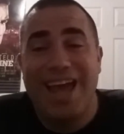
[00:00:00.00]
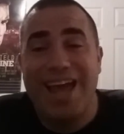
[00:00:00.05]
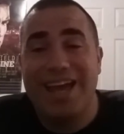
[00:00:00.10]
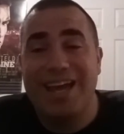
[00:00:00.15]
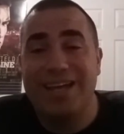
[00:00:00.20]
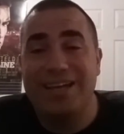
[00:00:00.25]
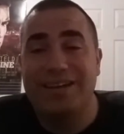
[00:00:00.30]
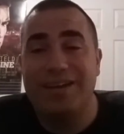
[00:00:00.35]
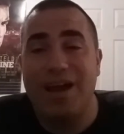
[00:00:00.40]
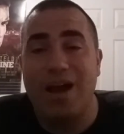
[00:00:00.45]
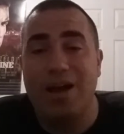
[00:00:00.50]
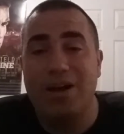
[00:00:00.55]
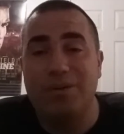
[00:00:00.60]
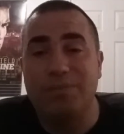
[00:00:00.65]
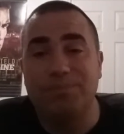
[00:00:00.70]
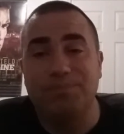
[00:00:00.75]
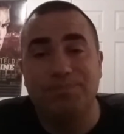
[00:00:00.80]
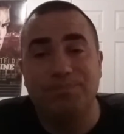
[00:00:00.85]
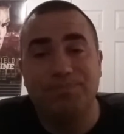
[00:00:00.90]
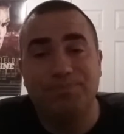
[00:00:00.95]

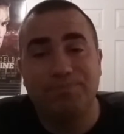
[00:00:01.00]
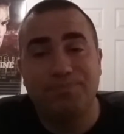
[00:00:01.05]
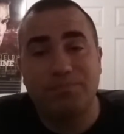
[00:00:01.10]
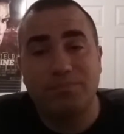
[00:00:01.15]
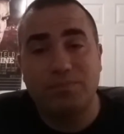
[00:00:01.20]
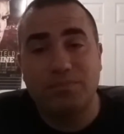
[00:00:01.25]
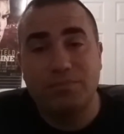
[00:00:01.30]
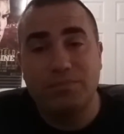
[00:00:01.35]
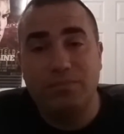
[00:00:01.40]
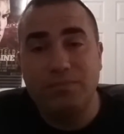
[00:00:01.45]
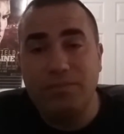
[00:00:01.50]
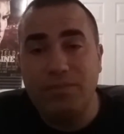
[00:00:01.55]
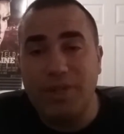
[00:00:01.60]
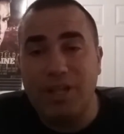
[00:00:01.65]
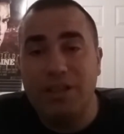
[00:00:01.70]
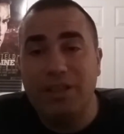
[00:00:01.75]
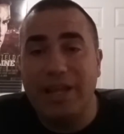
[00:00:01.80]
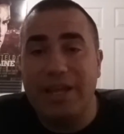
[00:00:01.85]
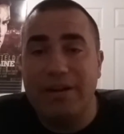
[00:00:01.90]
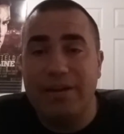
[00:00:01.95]
And
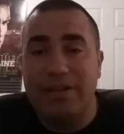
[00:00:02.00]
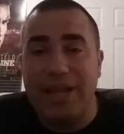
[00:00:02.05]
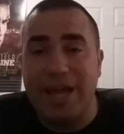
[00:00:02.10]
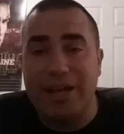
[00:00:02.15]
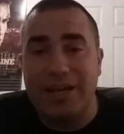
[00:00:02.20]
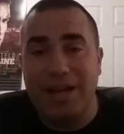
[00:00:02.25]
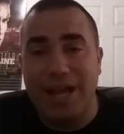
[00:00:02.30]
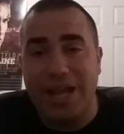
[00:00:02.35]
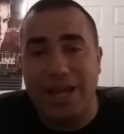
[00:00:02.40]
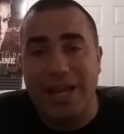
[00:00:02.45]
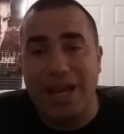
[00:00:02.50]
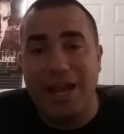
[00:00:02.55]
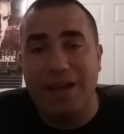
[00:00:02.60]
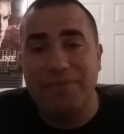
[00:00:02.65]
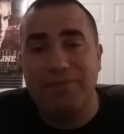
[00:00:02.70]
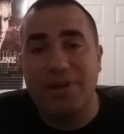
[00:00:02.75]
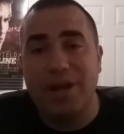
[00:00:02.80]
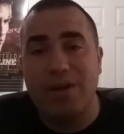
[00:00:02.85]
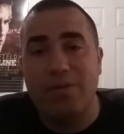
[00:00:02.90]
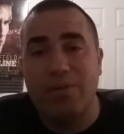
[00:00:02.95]
later that night,
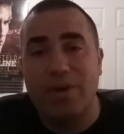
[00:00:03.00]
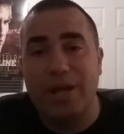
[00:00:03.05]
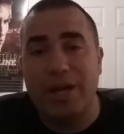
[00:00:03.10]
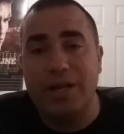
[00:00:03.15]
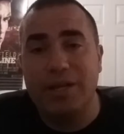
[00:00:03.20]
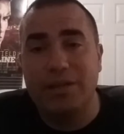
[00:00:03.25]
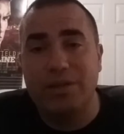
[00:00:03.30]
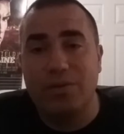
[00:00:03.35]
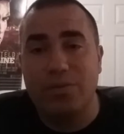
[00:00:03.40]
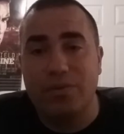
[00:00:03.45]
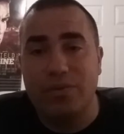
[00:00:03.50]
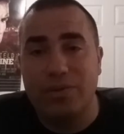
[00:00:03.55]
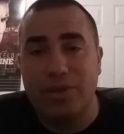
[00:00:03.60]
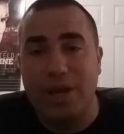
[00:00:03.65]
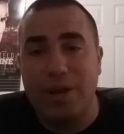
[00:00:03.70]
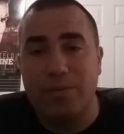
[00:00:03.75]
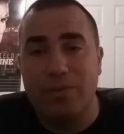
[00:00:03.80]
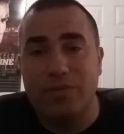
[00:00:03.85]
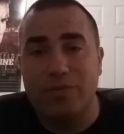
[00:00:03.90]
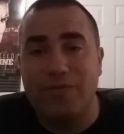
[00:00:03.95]
after I read it,
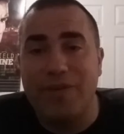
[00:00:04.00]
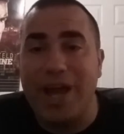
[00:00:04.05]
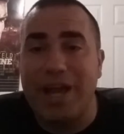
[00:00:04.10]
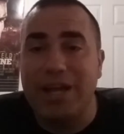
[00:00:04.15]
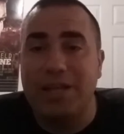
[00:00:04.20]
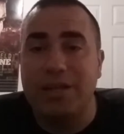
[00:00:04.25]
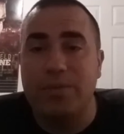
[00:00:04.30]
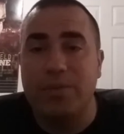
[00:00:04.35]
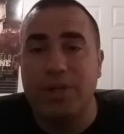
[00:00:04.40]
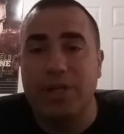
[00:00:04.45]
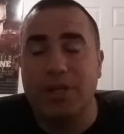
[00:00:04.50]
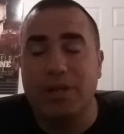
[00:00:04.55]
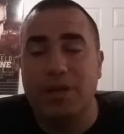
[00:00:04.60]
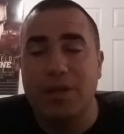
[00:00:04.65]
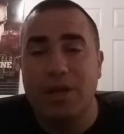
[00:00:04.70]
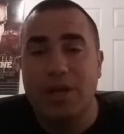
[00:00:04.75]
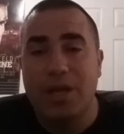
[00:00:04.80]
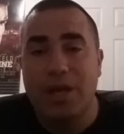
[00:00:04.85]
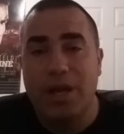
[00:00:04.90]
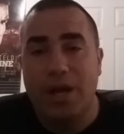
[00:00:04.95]
I was vacuuming
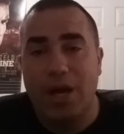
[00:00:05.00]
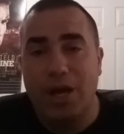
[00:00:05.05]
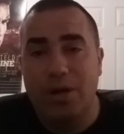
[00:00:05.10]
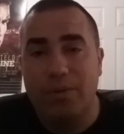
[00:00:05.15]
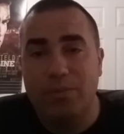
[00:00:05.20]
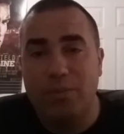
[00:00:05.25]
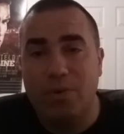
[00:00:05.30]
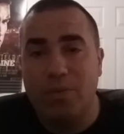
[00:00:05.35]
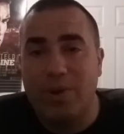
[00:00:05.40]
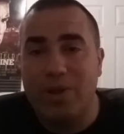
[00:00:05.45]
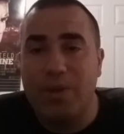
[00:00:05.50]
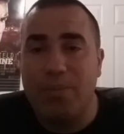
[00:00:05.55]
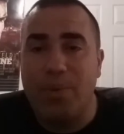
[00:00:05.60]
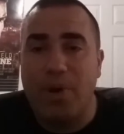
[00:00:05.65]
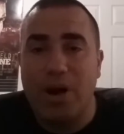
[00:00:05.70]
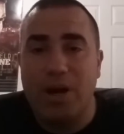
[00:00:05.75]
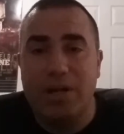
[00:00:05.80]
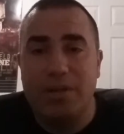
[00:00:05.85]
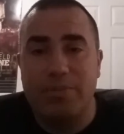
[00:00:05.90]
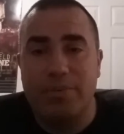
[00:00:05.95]
around the
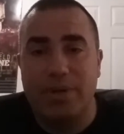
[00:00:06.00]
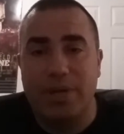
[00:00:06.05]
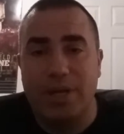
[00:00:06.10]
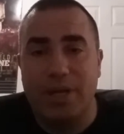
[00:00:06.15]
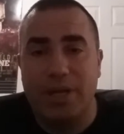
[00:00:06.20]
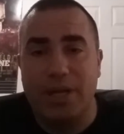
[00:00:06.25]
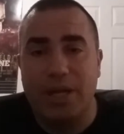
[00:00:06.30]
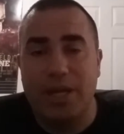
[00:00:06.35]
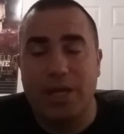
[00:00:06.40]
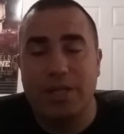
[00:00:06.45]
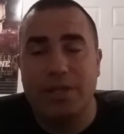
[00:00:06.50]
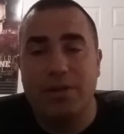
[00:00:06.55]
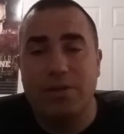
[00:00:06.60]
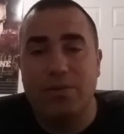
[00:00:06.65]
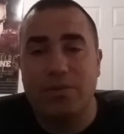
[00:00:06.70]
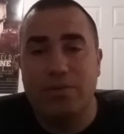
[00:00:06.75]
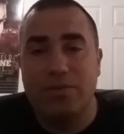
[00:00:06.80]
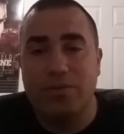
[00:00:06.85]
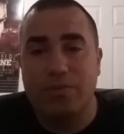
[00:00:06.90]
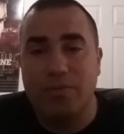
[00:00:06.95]
party pit, and
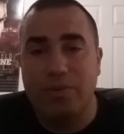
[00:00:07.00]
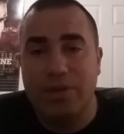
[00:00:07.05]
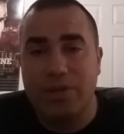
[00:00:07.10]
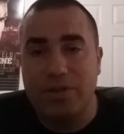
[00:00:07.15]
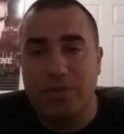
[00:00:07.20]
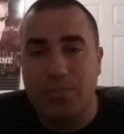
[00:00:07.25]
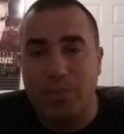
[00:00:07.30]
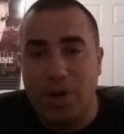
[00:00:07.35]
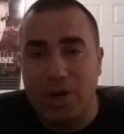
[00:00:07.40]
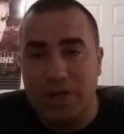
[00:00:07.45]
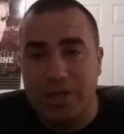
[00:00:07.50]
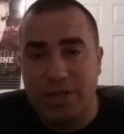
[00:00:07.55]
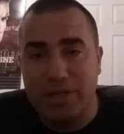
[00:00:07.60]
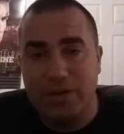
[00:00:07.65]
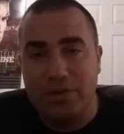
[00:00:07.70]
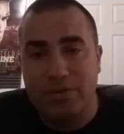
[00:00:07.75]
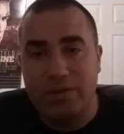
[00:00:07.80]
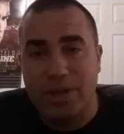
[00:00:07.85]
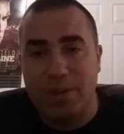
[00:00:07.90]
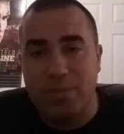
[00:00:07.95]
there was one of these
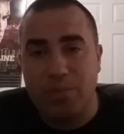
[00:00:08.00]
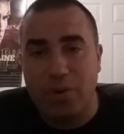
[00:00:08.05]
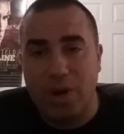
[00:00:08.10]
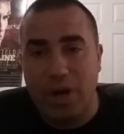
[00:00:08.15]
bartenders named